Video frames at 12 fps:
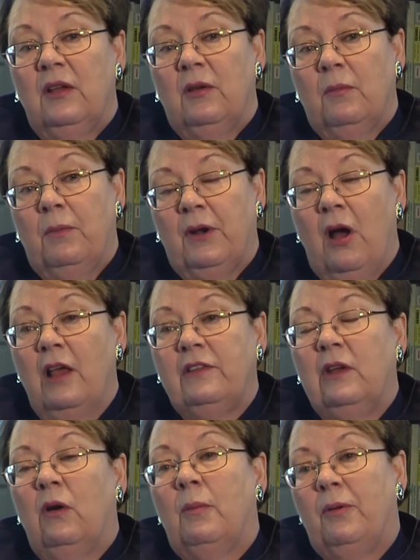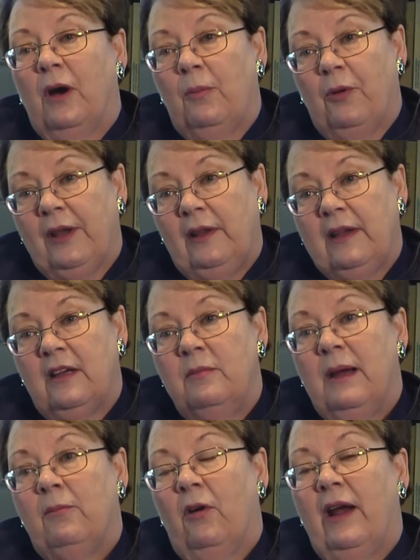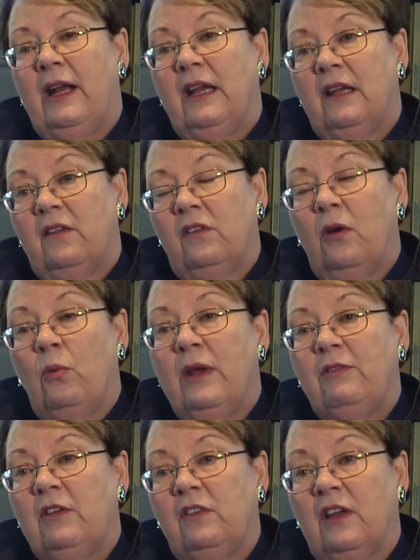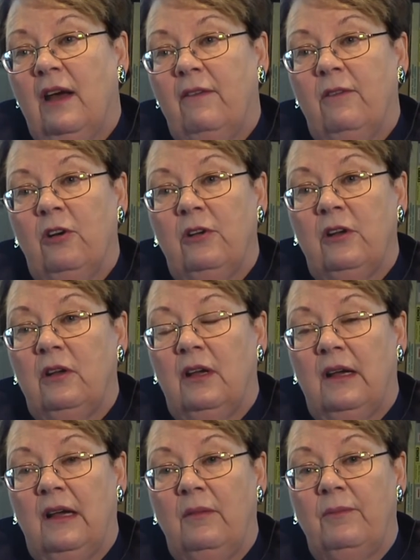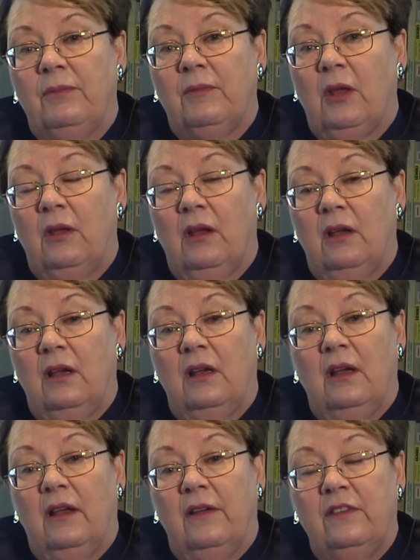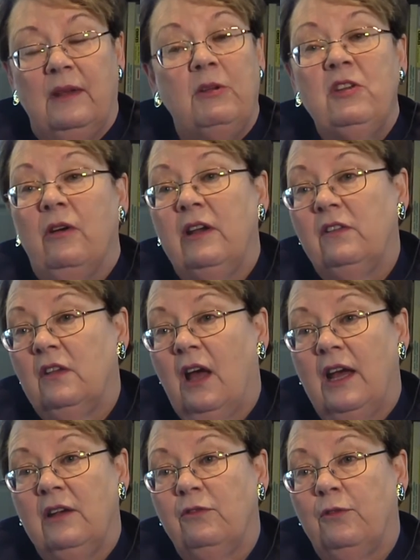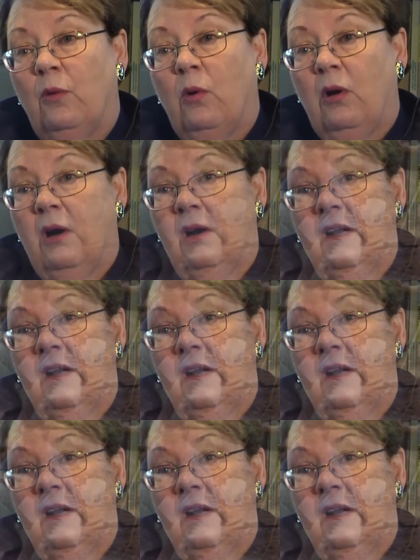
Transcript: but also appropriately commemorating it. So we've discovered a cemetery site for